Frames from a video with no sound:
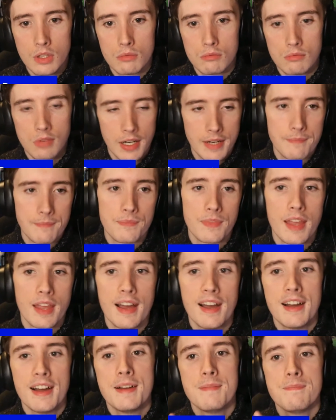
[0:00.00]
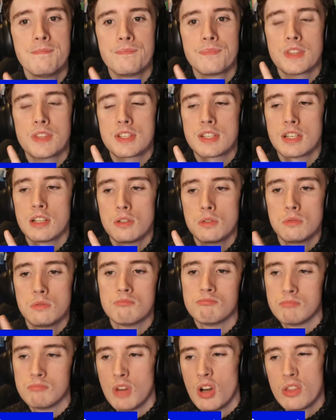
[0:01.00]
Right. So,
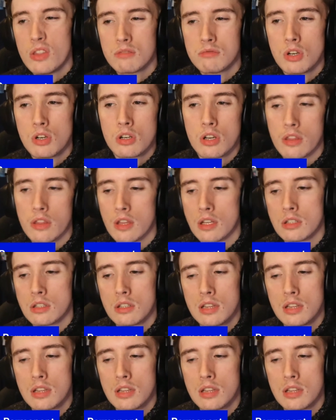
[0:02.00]
on the Roca thing,